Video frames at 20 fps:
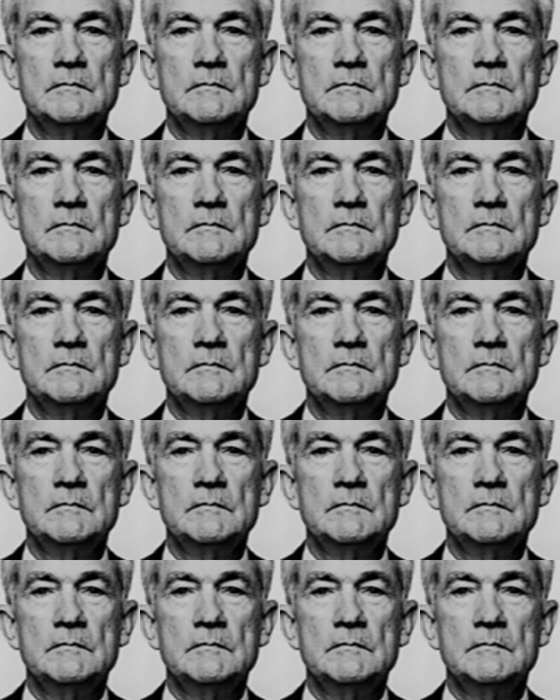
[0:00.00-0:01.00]

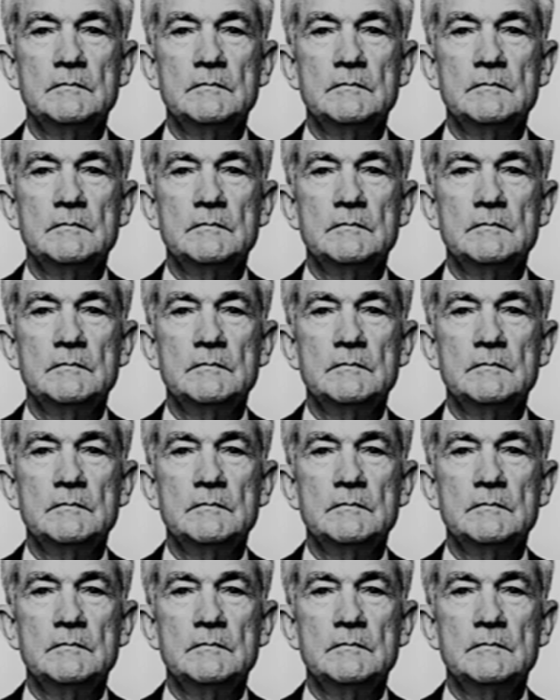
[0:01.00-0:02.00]

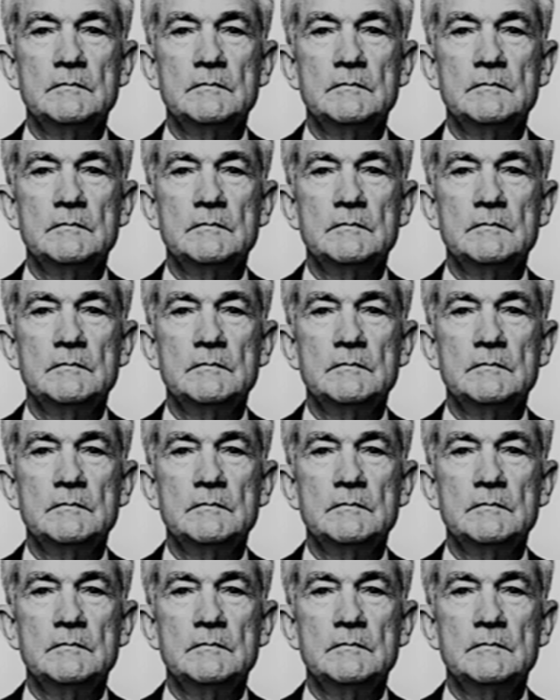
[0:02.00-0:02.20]
[no speech]